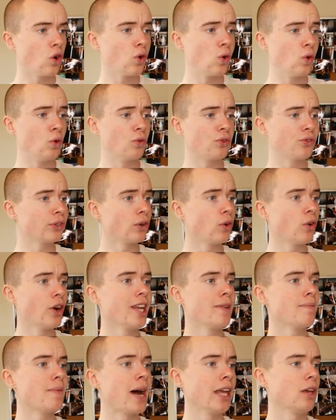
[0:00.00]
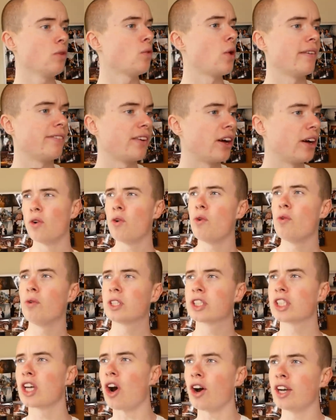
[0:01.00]
oh, Floyd Mayweather, oh,
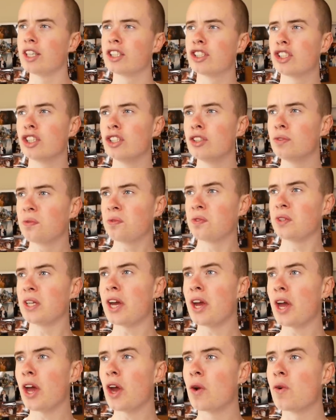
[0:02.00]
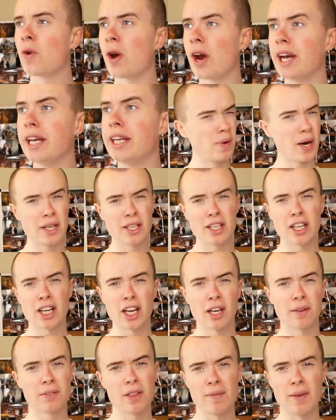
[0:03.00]
Tyson Fury, but
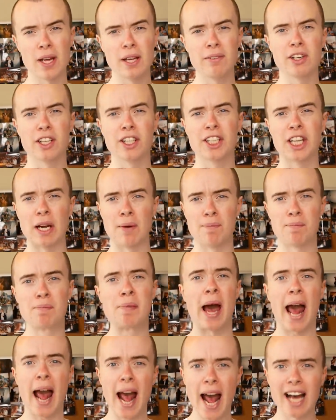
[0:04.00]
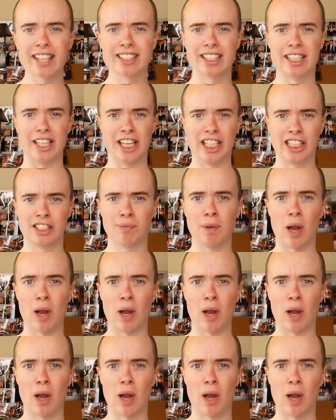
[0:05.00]
none of them even compare to this